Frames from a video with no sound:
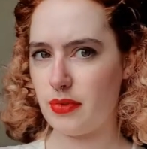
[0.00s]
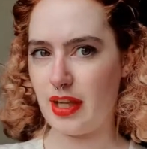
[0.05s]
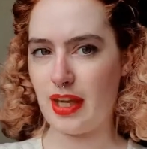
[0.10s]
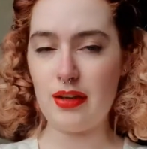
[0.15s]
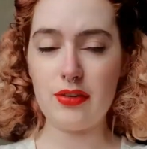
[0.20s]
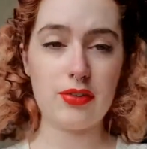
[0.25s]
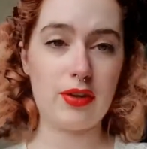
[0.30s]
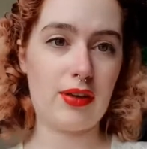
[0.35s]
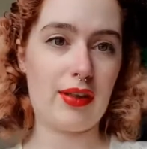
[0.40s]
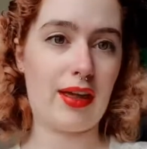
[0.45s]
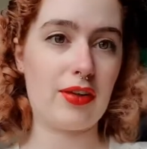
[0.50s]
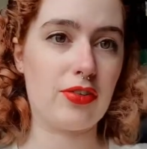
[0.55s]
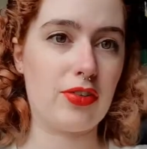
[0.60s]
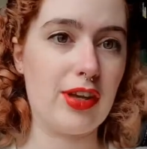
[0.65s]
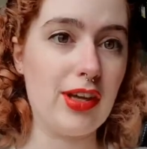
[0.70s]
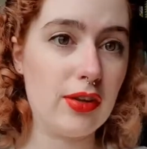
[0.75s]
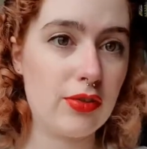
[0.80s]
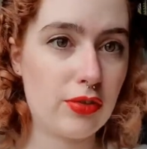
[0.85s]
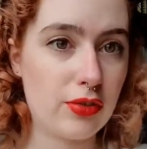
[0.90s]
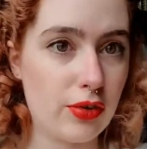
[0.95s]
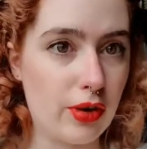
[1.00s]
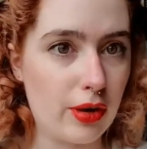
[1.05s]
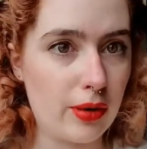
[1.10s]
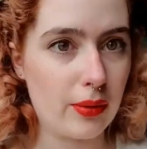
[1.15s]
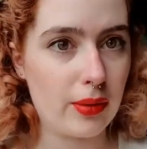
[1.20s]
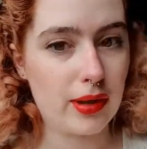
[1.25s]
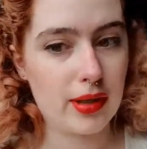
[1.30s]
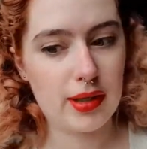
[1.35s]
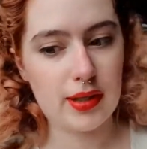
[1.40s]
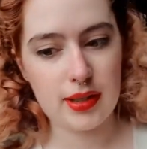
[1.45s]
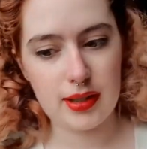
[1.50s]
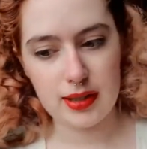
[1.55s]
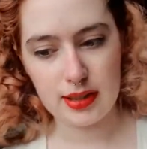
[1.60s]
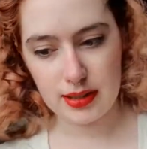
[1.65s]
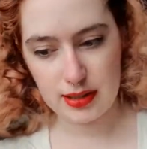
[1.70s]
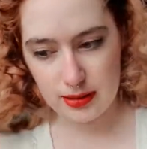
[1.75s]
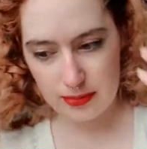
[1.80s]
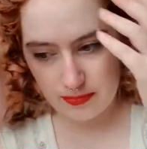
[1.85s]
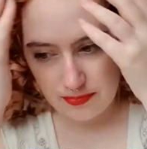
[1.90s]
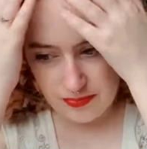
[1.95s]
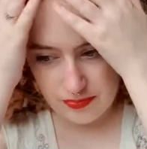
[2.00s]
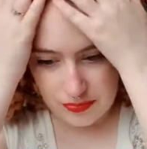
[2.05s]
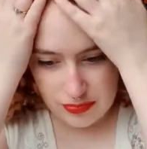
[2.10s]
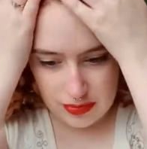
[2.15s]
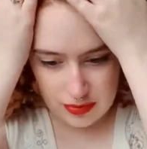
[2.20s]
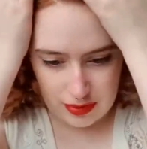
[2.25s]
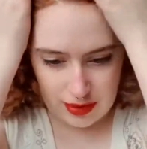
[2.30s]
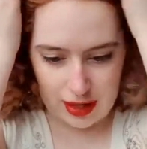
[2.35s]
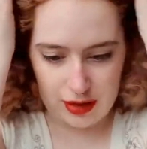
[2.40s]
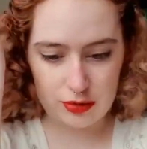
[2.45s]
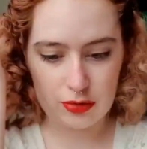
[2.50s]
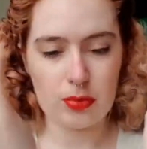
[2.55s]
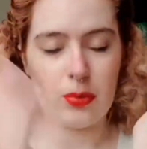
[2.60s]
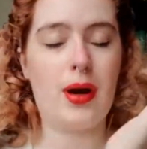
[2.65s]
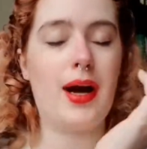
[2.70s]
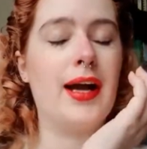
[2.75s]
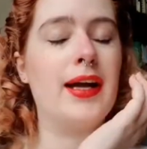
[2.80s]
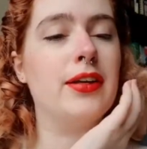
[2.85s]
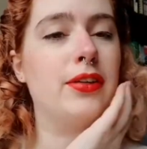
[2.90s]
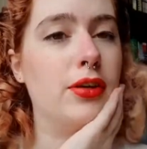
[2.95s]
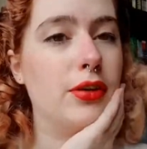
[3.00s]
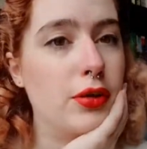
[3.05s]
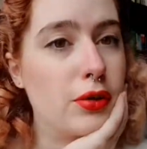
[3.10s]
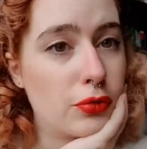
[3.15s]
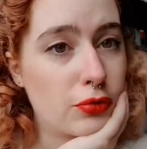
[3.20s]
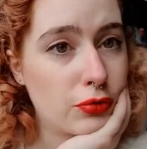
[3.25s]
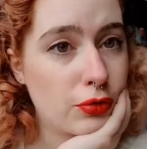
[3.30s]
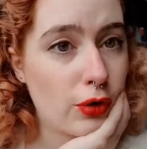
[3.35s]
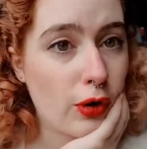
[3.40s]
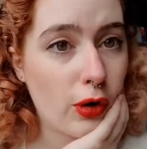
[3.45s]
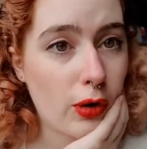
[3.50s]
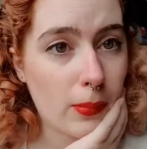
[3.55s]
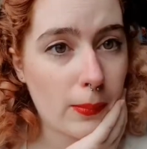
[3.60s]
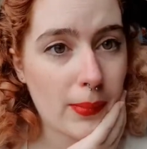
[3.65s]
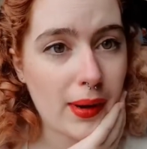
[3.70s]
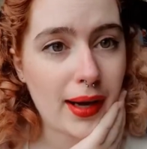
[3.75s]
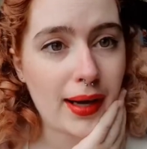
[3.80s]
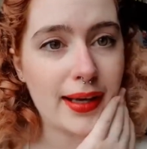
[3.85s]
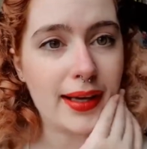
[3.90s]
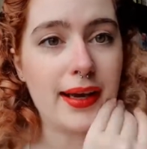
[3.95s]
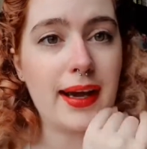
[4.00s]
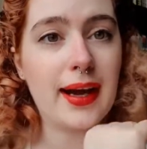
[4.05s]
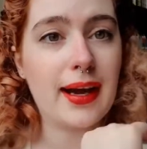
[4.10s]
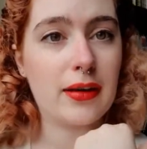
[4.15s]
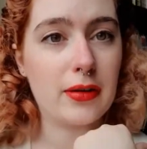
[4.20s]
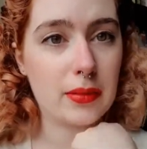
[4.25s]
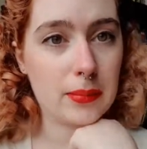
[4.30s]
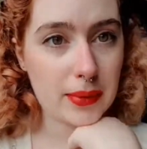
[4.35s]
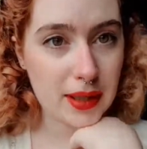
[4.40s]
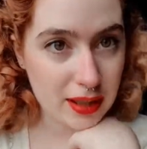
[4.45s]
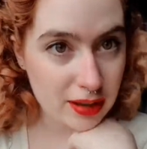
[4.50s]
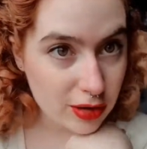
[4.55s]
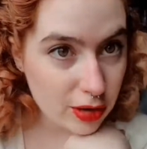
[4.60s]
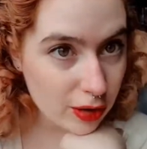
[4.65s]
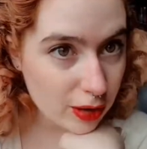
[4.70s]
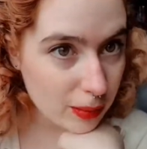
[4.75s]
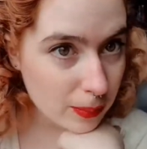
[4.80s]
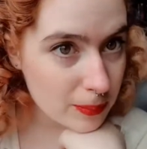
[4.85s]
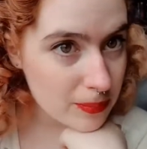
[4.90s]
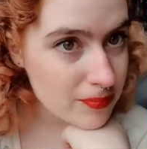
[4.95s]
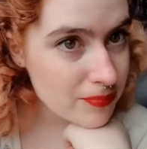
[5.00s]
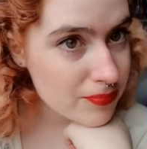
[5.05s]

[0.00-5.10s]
Yeah, so that's it. So that's what I do for my hair and makeup